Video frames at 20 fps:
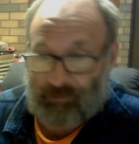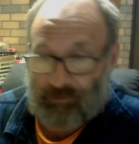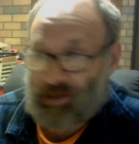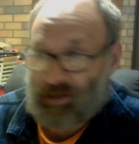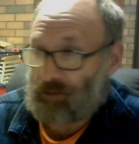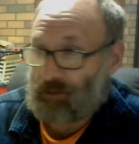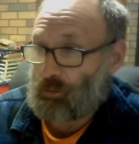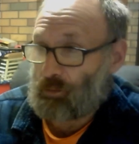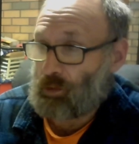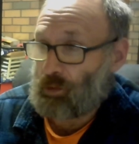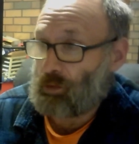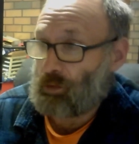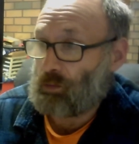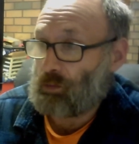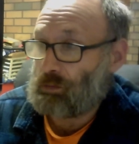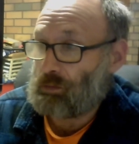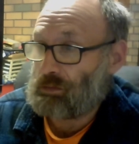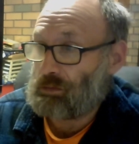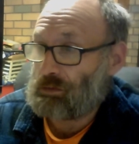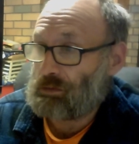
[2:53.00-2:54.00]
That will
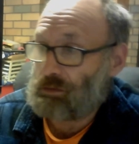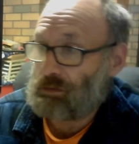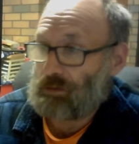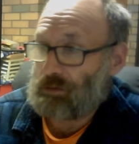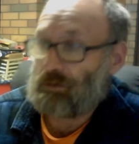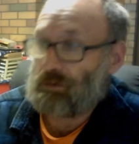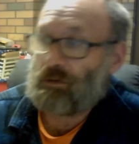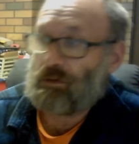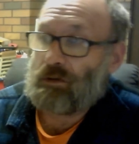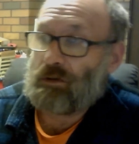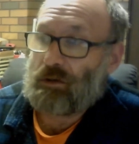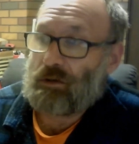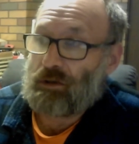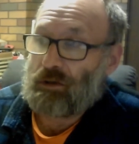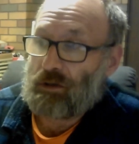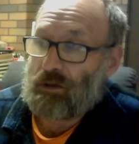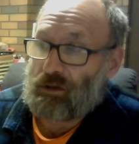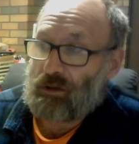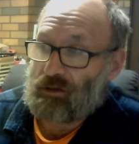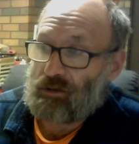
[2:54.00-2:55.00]

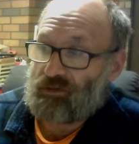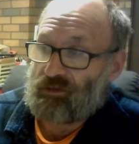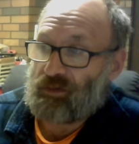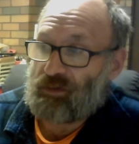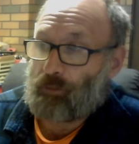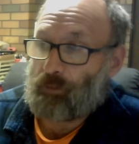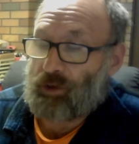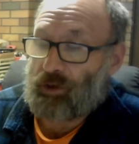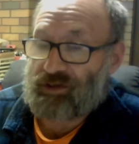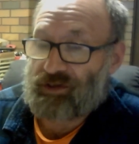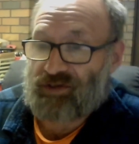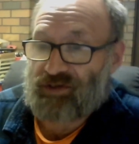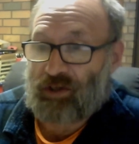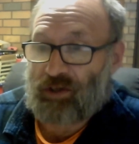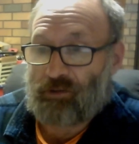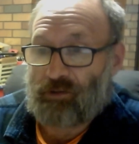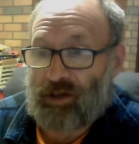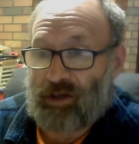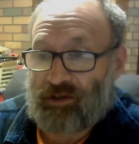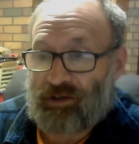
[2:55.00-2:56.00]
somewhat
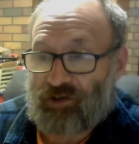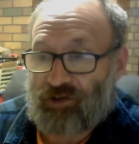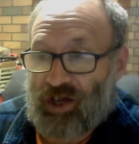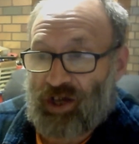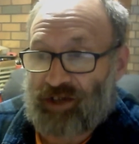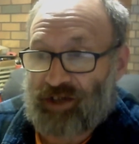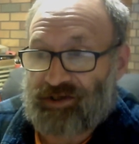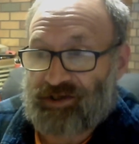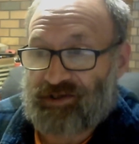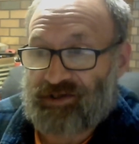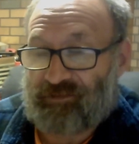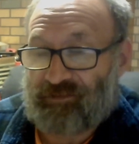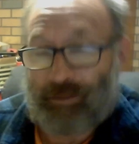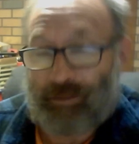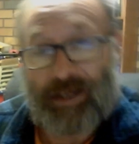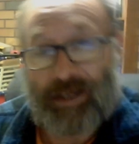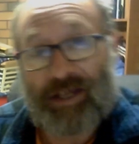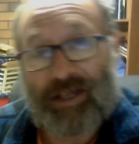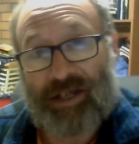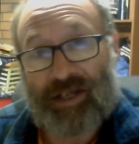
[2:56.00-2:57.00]
accelerate the chances of
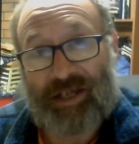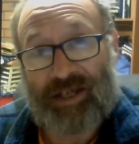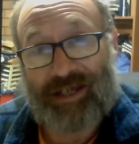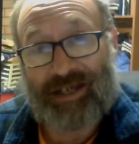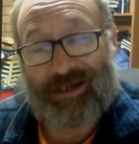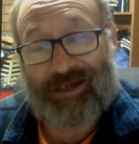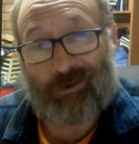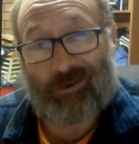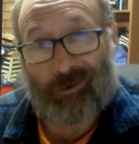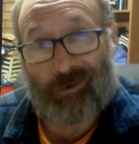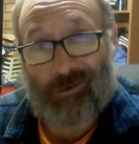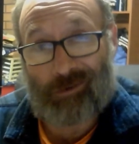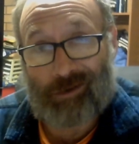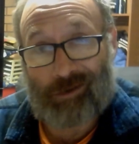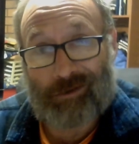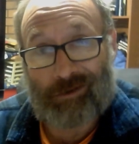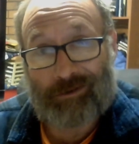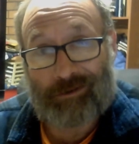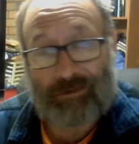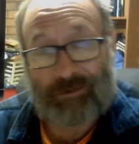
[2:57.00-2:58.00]
me getting
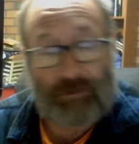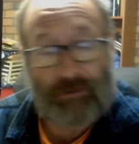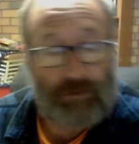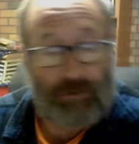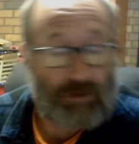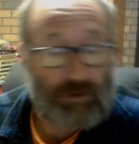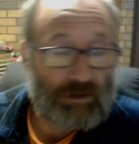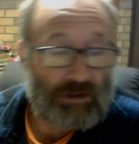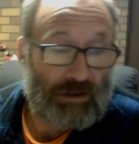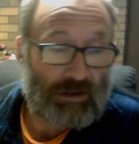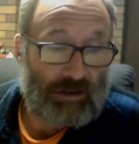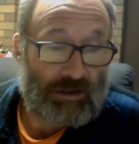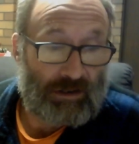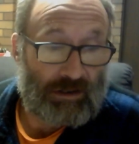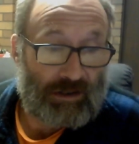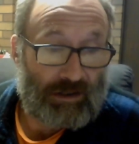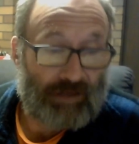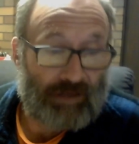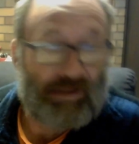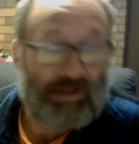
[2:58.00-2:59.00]
crook,
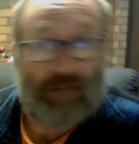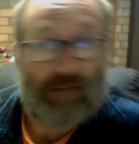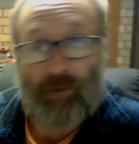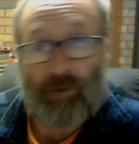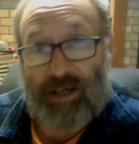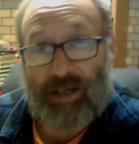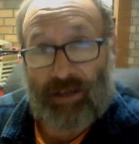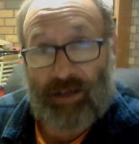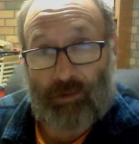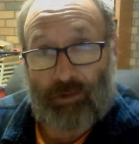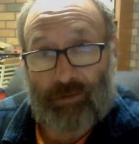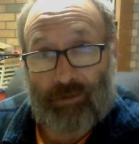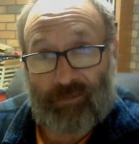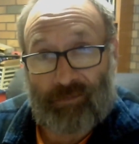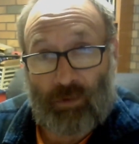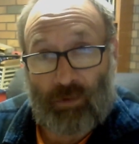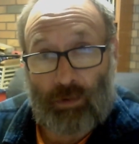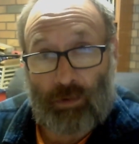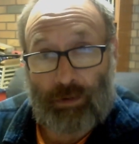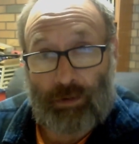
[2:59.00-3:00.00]
and that we cannot
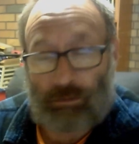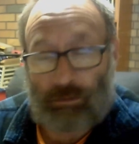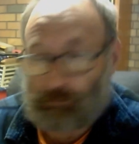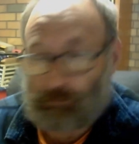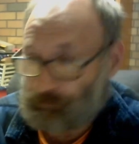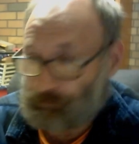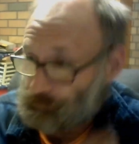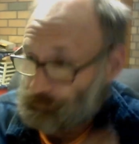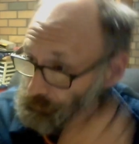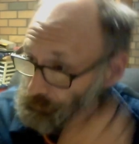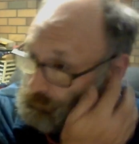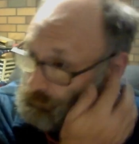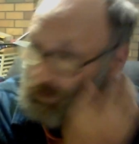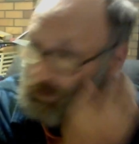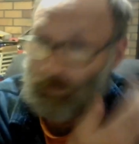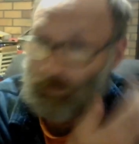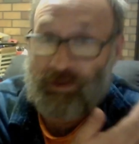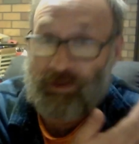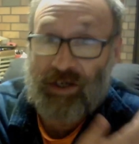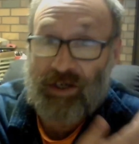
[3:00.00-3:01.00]
afford,
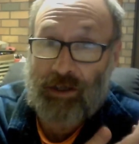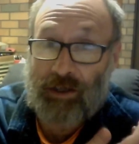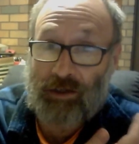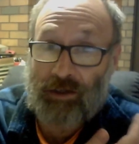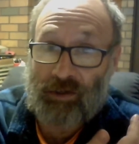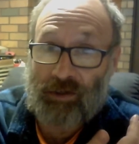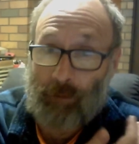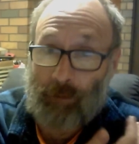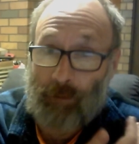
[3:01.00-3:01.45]
particularly at the